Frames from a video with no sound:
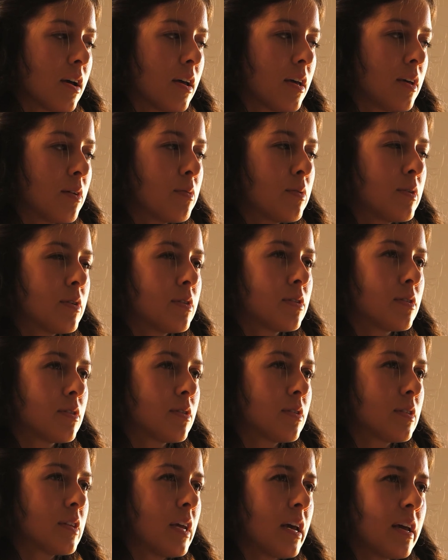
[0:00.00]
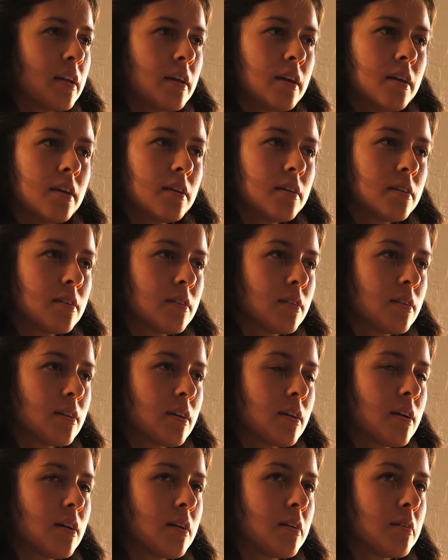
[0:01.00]
it was steady,
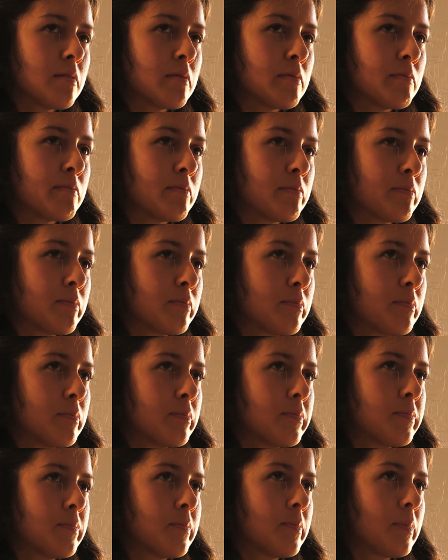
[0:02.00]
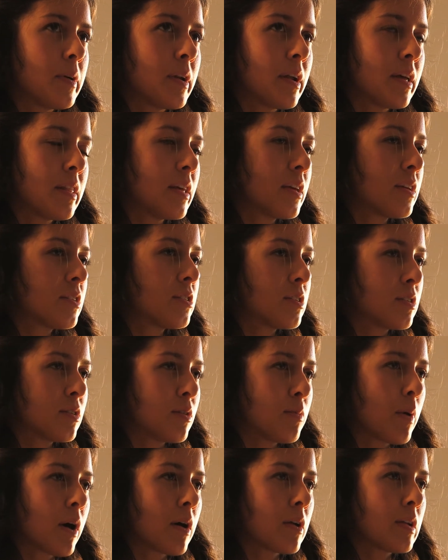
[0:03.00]
but I think just
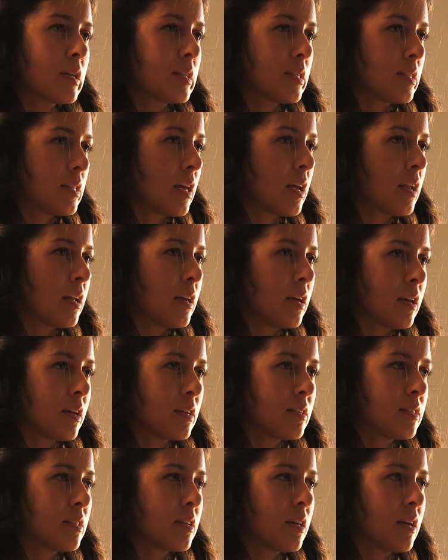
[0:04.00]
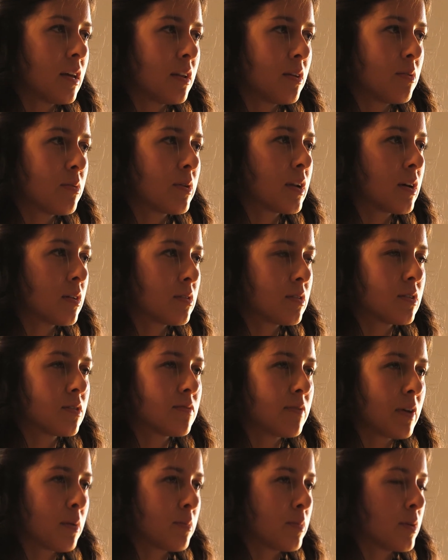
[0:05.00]
about as steady as anyone else's
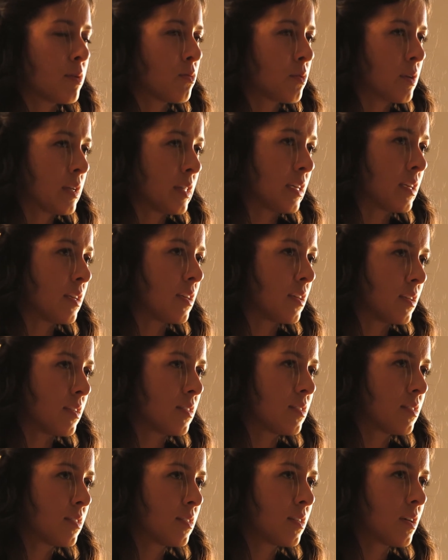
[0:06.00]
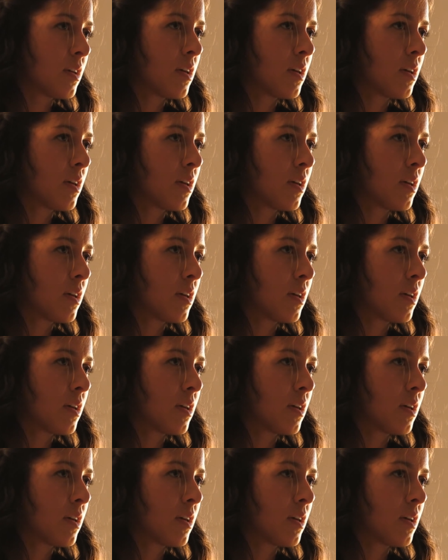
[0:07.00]
family really is.